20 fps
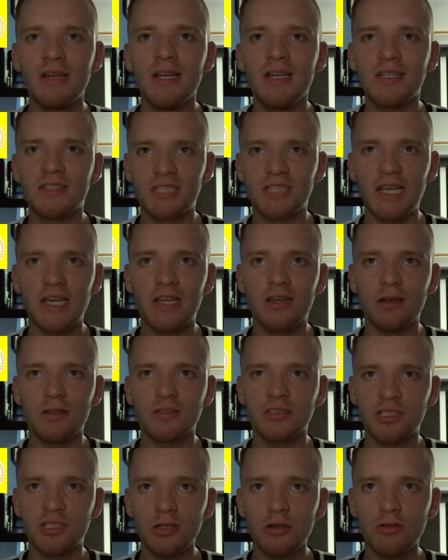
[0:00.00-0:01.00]
take on
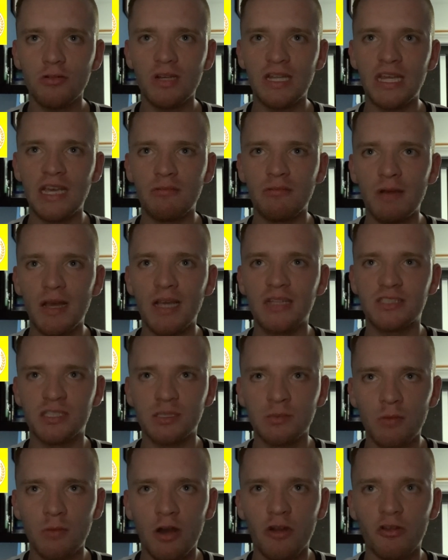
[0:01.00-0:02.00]
Chorley away
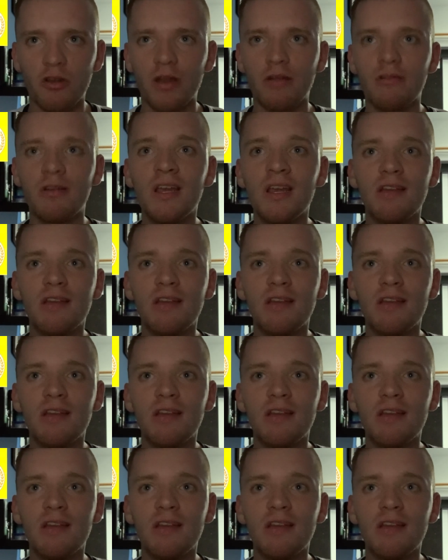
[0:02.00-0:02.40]
tomorrow,